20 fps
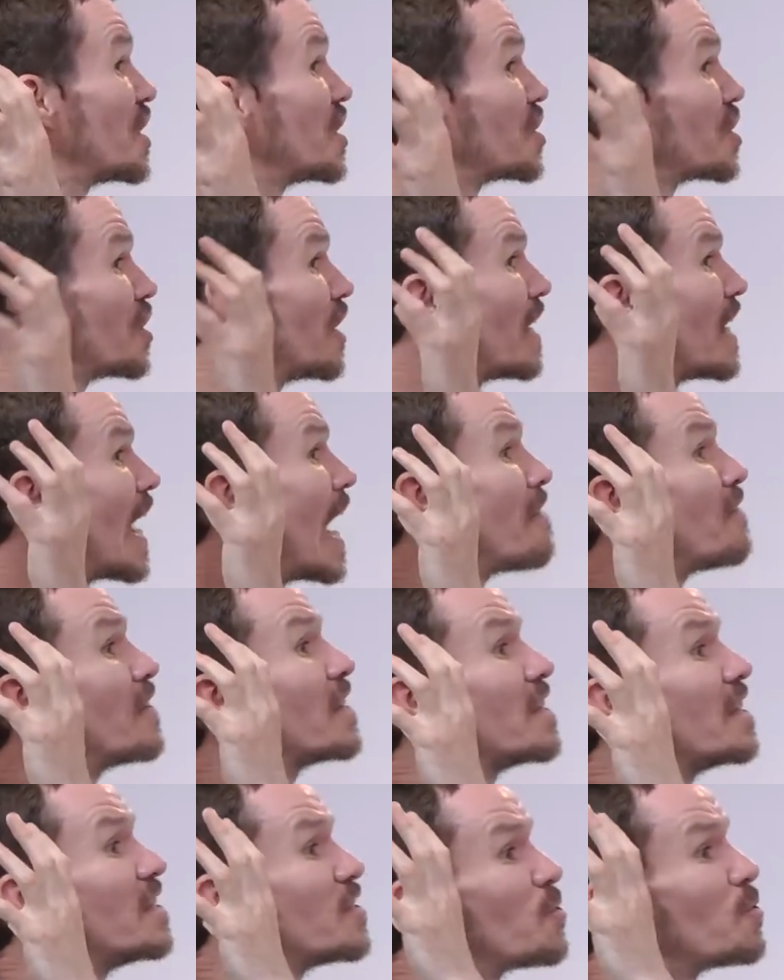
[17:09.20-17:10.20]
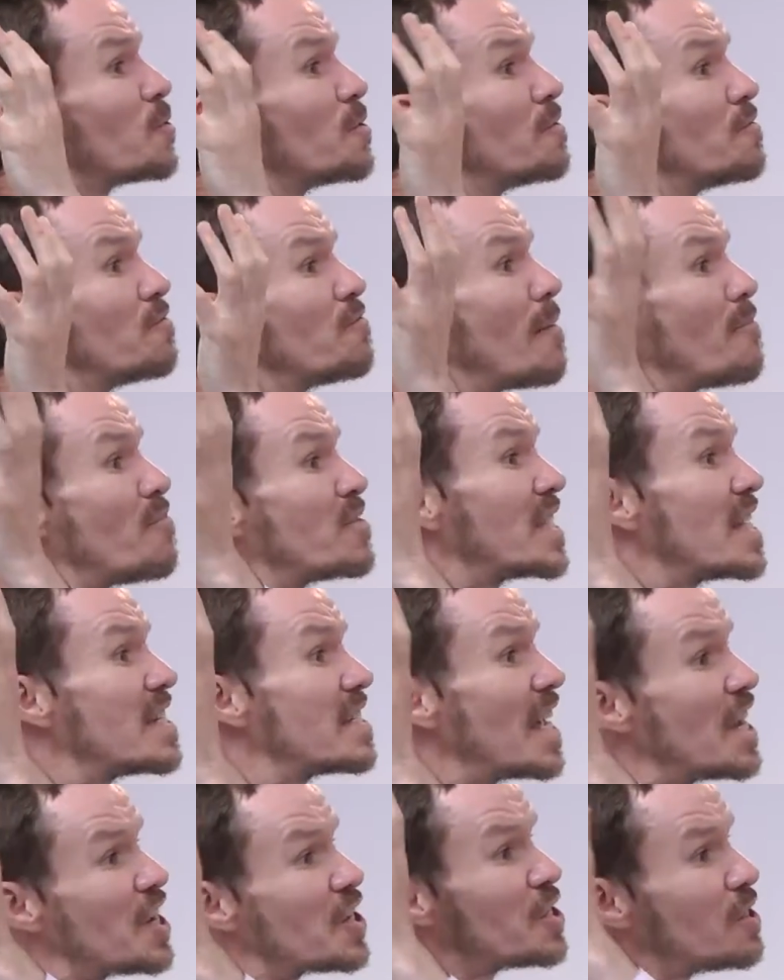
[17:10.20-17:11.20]
teacher and having this sort of
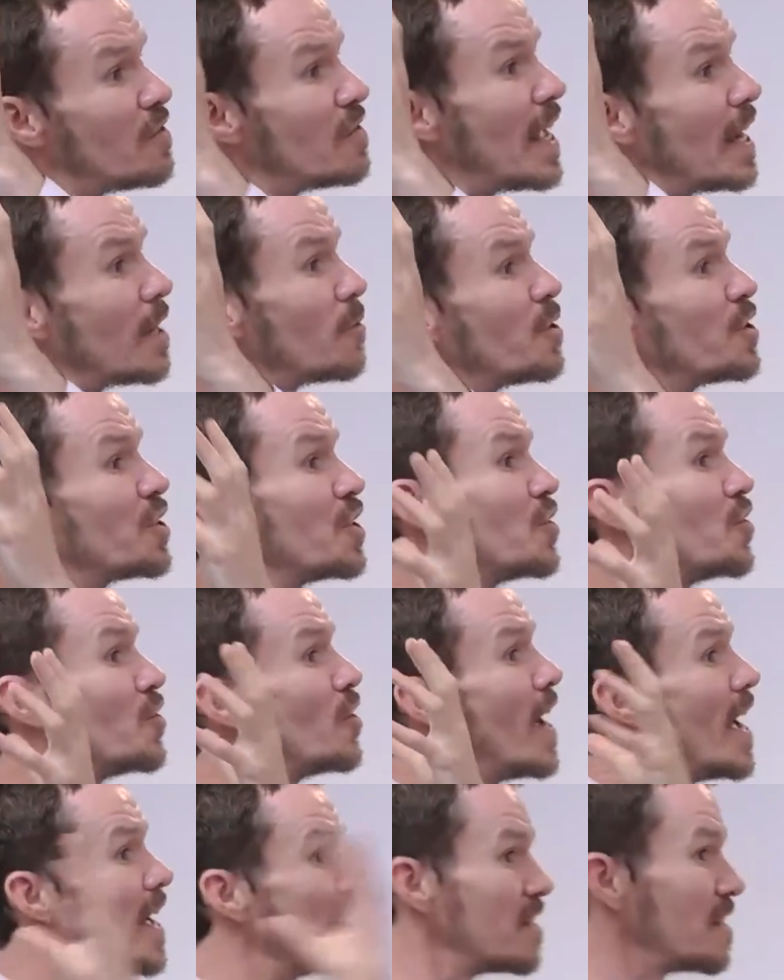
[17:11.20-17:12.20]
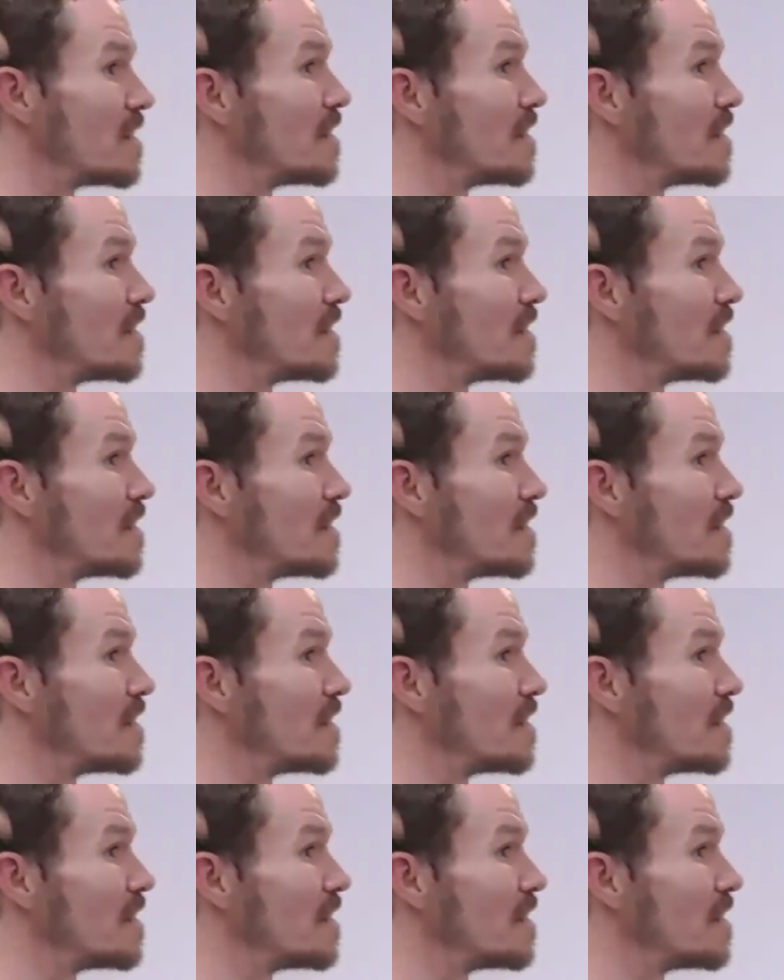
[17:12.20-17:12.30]
representation of language in your head,